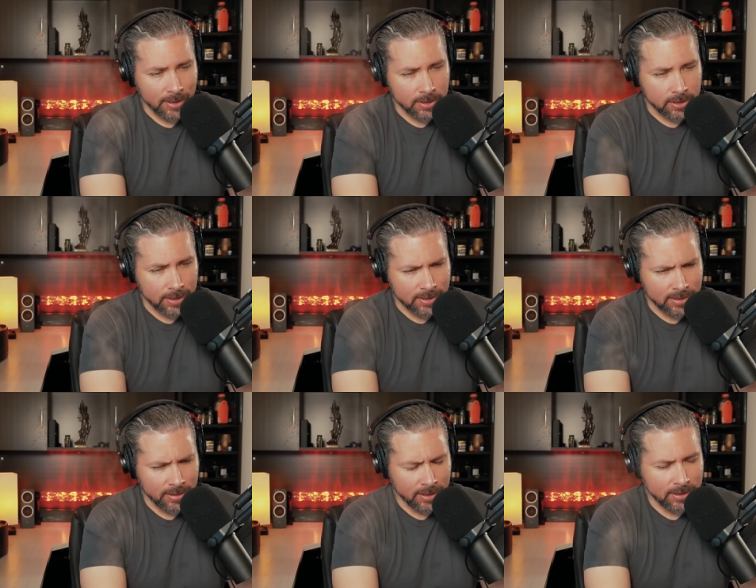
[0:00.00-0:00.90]
It's just
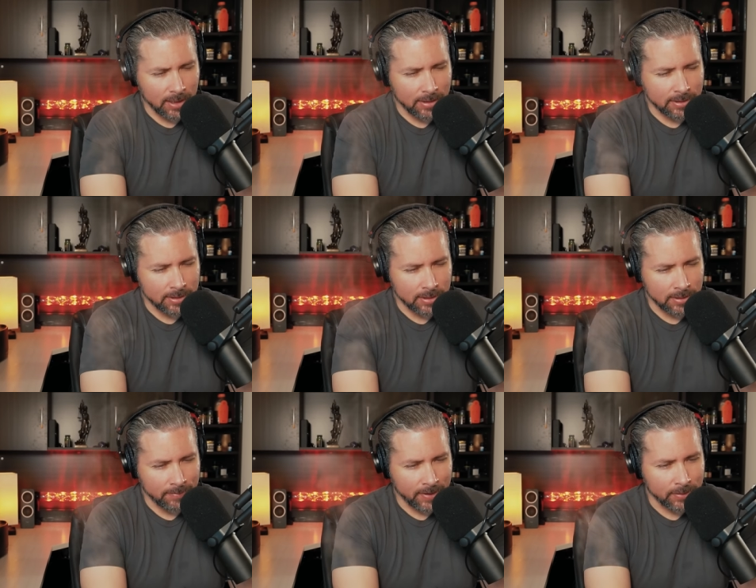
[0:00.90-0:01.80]
uh, it's it's
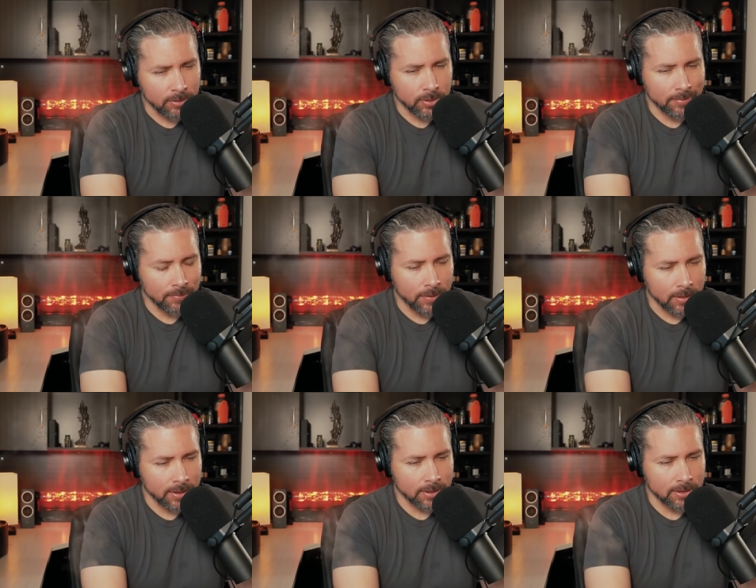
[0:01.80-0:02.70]
uh, very
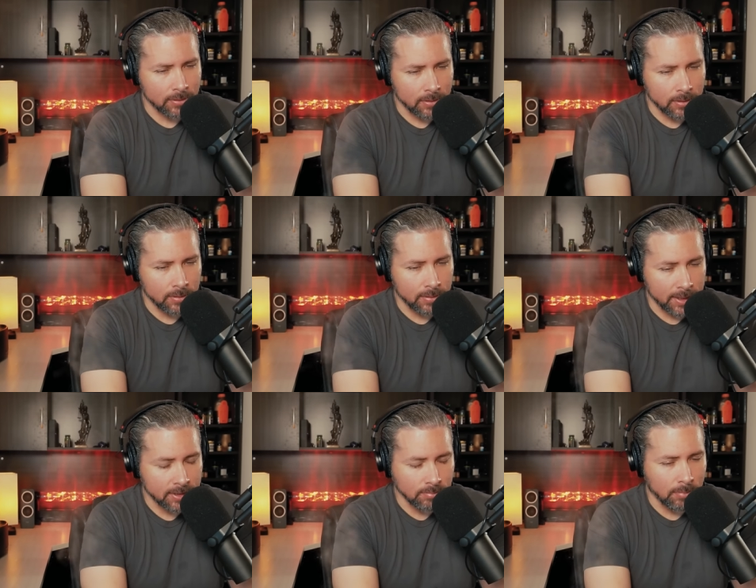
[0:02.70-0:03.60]
revealing to learn
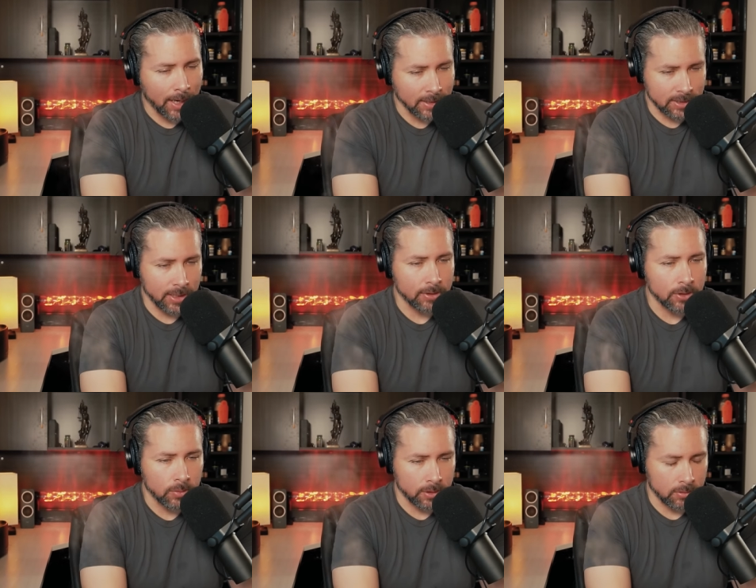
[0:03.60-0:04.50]
his mindset
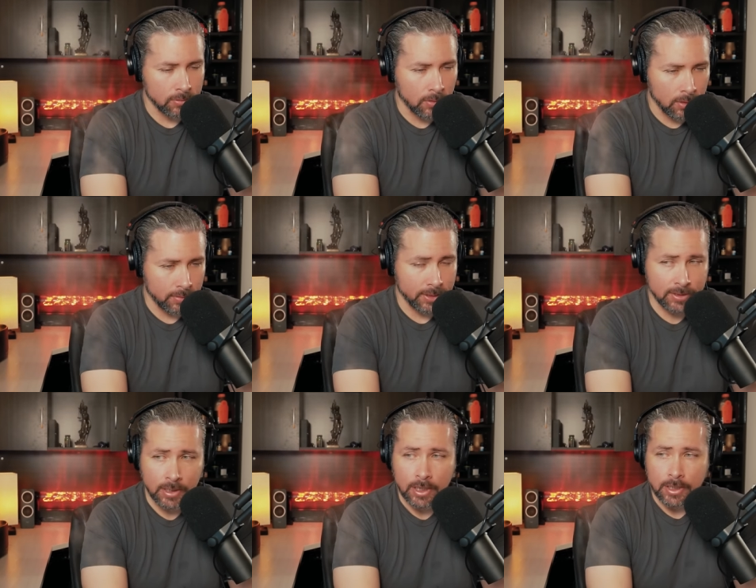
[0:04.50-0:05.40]
going through all of
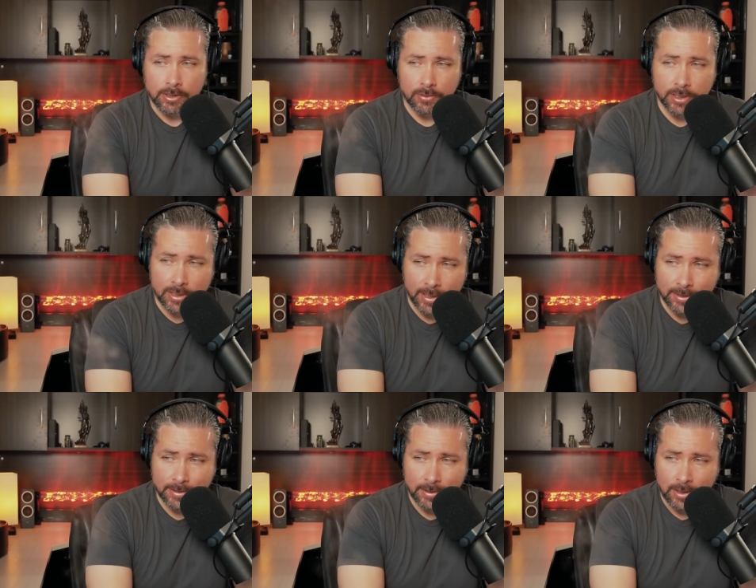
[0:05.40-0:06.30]
this. So he
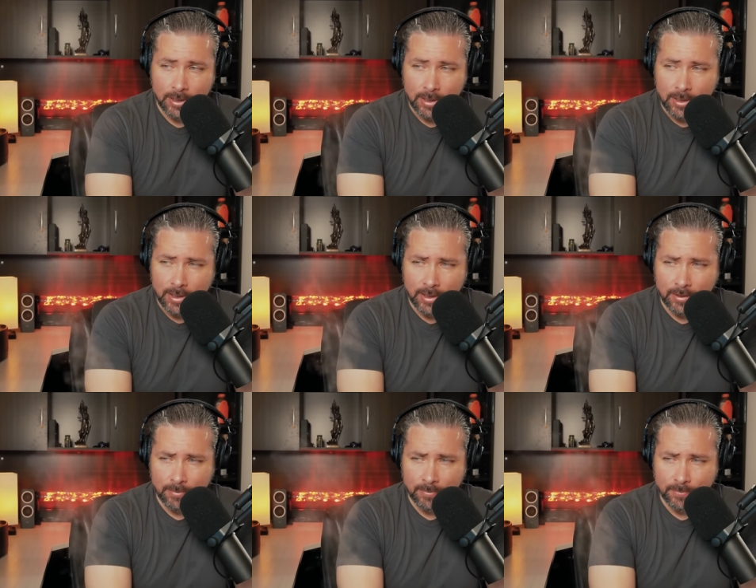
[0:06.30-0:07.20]
says
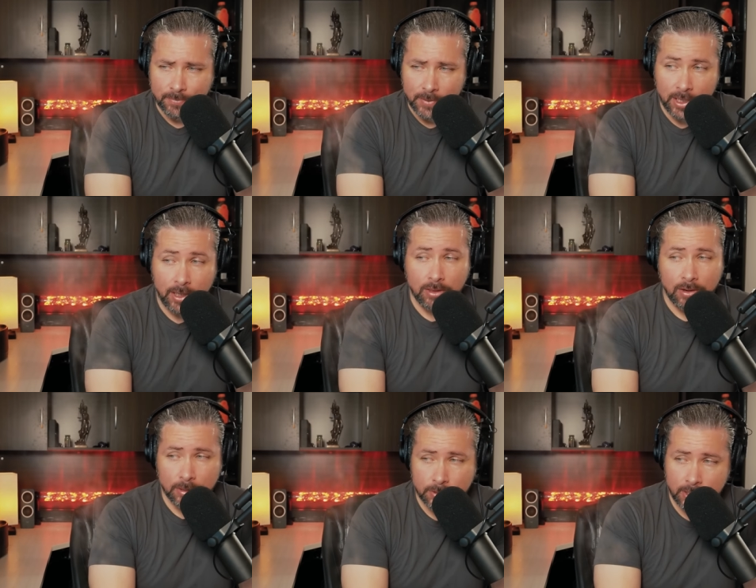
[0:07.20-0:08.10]
he
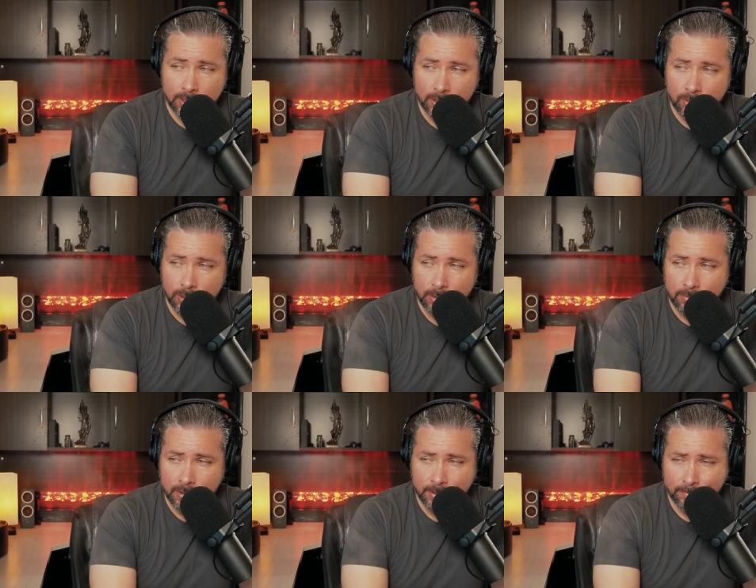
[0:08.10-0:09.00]
thought he was going to get away
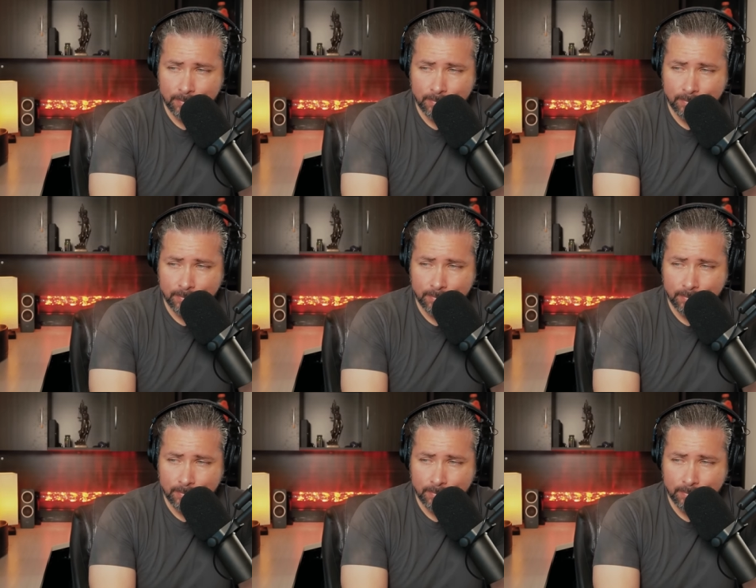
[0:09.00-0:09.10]
with it.